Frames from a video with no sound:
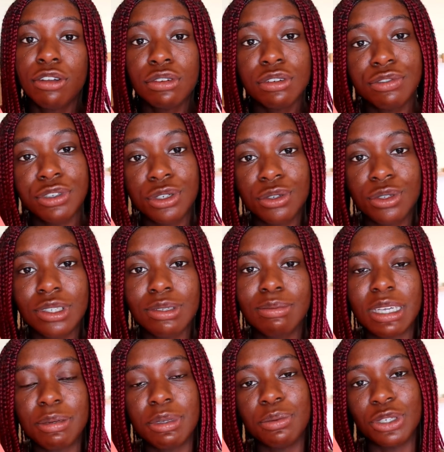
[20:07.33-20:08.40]
reviews
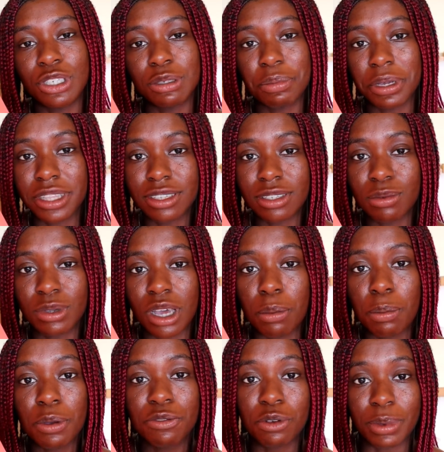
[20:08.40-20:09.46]
made me want to pick this one
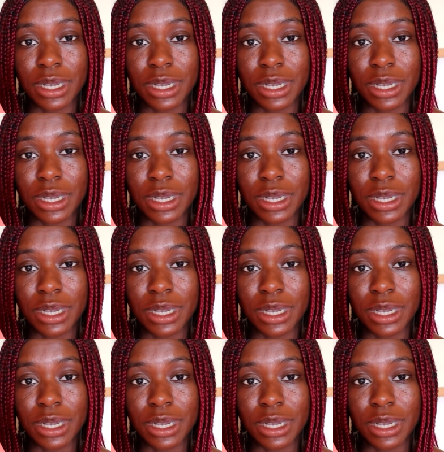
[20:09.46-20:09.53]
up for